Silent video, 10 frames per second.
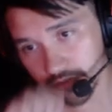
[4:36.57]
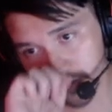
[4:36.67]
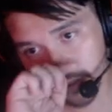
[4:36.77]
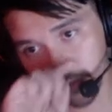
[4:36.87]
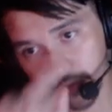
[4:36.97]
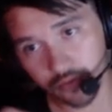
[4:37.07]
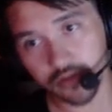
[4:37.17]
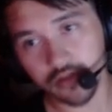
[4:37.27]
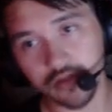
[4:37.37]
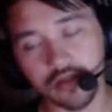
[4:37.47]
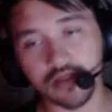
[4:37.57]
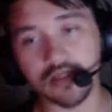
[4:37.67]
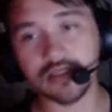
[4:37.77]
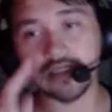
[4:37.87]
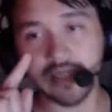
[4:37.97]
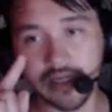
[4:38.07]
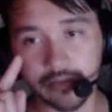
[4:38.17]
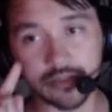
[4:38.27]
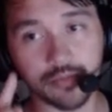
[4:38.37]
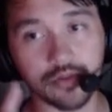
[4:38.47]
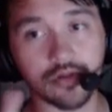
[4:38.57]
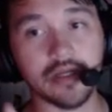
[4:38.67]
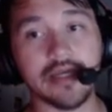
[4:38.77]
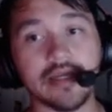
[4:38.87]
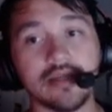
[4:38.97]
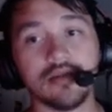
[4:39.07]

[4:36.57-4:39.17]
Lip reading: This is the big one. This is damage per hit.